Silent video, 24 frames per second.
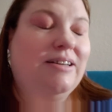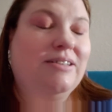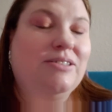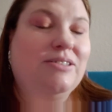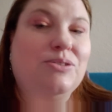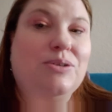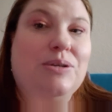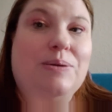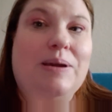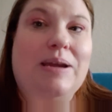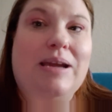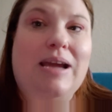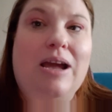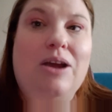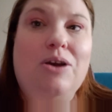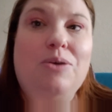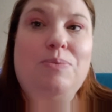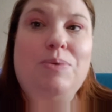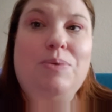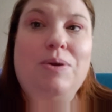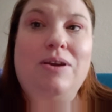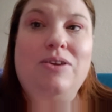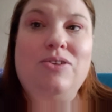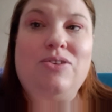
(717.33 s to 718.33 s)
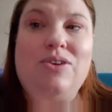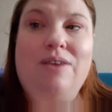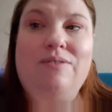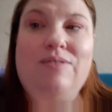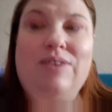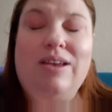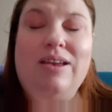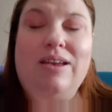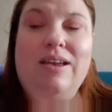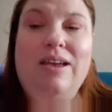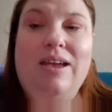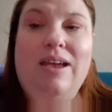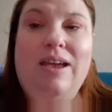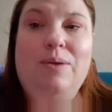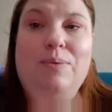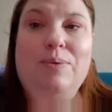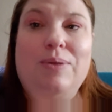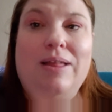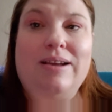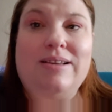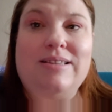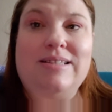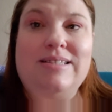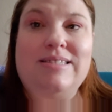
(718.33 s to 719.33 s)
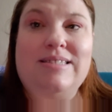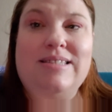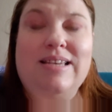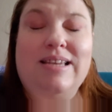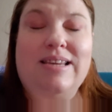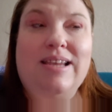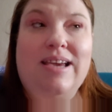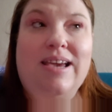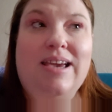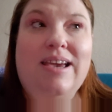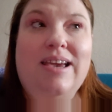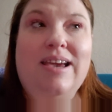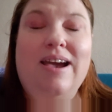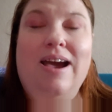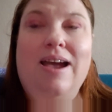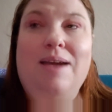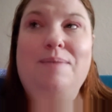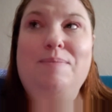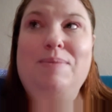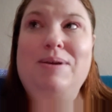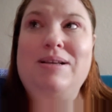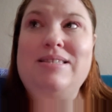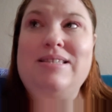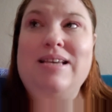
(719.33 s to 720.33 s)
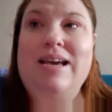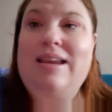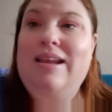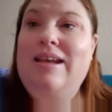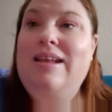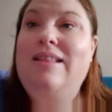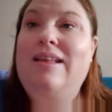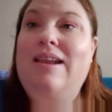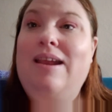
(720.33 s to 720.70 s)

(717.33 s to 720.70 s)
So anyway, I hope you guys are having a relaxing Sunday. I'm excited